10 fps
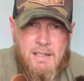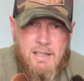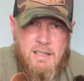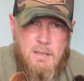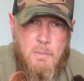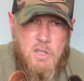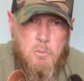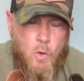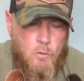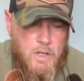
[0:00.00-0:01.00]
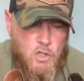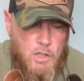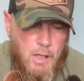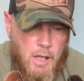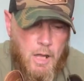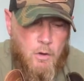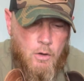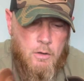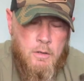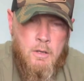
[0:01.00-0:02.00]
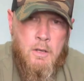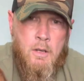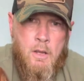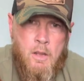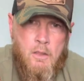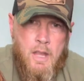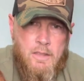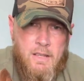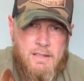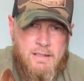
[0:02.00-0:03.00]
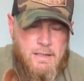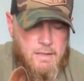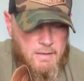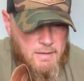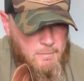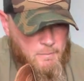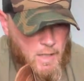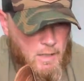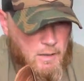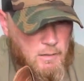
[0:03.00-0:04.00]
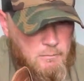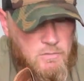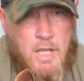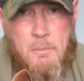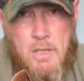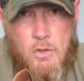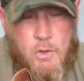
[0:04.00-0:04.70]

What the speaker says: this is a much more rigid leather than this is. Something to